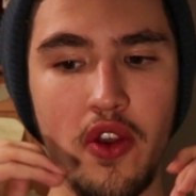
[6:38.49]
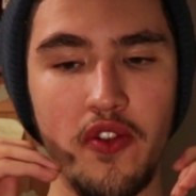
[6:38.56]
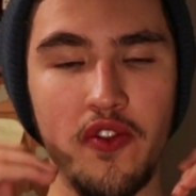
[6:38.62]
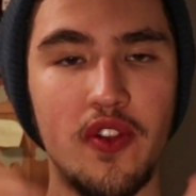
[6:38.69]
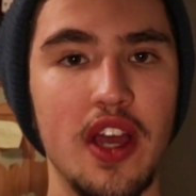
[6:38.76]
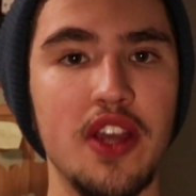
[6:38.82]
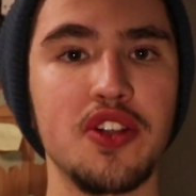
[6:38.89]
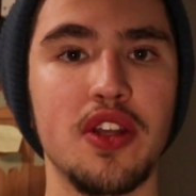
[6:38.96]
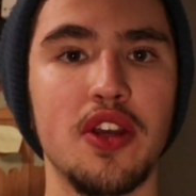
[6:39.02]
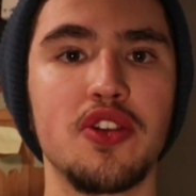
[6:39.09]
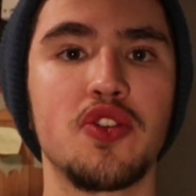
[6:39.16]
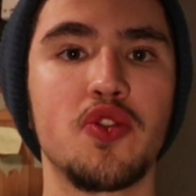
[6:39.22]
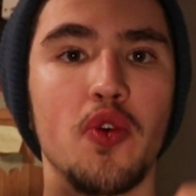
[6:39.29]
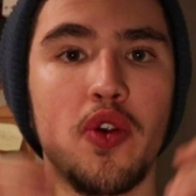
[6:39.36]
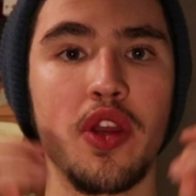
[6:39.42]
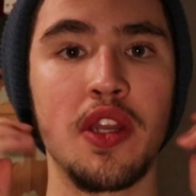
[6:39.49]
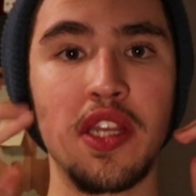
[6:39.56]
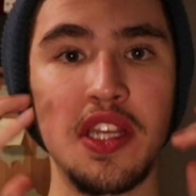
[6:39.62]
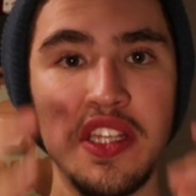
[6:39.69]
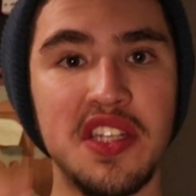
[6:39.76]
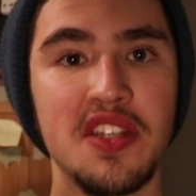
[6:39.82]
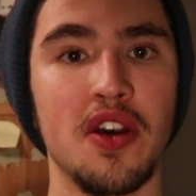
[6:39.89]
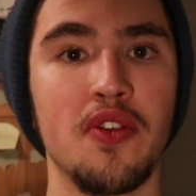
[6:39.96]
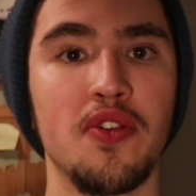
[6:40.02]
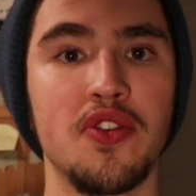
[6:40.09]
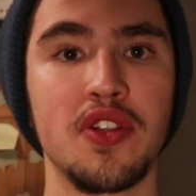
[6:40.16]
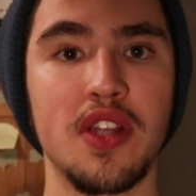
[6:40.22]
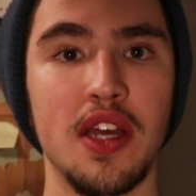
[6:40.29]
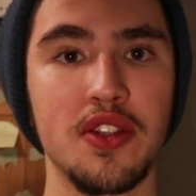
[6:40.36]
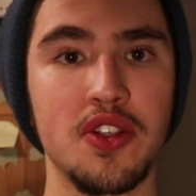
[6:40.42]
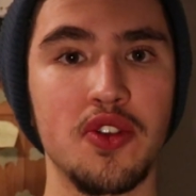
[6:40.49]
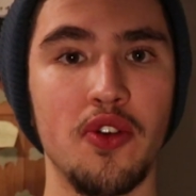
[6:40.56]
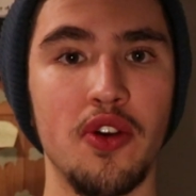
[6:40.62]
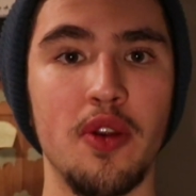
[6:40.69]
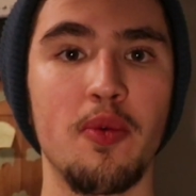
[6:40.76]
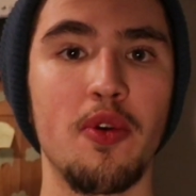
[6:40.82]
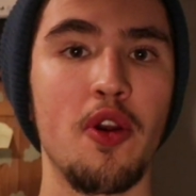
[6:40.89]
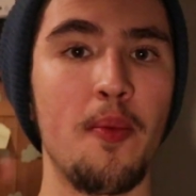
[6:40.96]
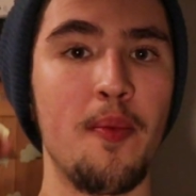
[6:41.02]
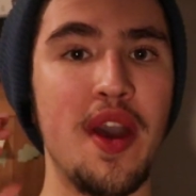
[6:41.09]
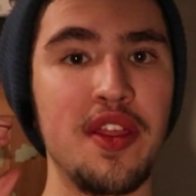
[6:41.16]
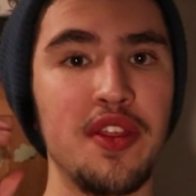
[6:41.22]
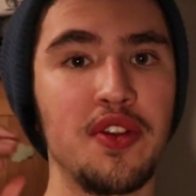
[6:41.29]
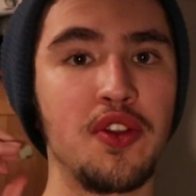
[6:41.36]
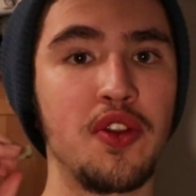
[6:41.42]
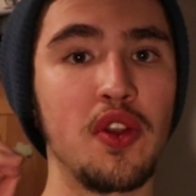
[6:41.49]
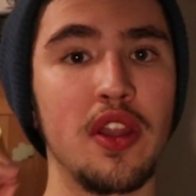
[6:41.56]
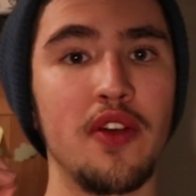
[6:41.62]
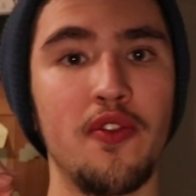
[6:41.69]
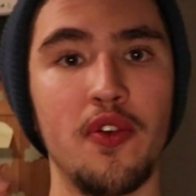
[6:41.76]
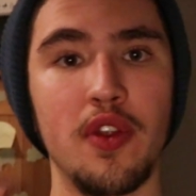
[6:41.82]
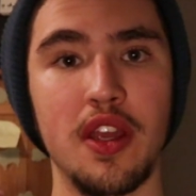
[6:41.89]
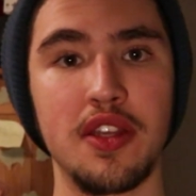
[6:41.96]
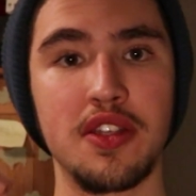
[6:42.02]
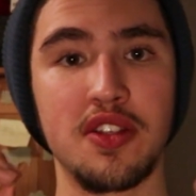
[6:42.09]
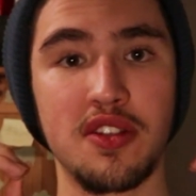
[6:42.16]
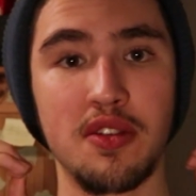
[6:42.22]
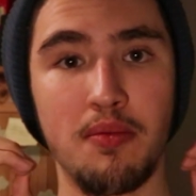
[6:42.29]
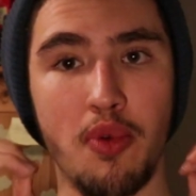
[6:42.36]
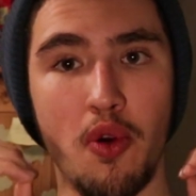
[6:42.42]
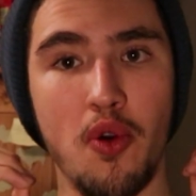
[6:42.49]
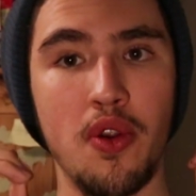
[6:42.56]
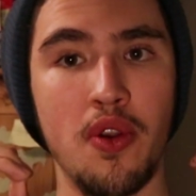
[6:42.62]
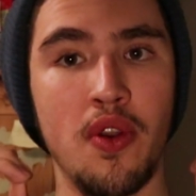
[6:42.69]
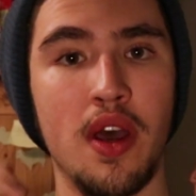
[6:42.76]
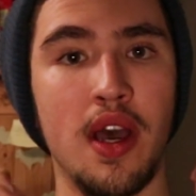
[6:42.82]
fleshed out story and easy to understand story where method of delivery is as important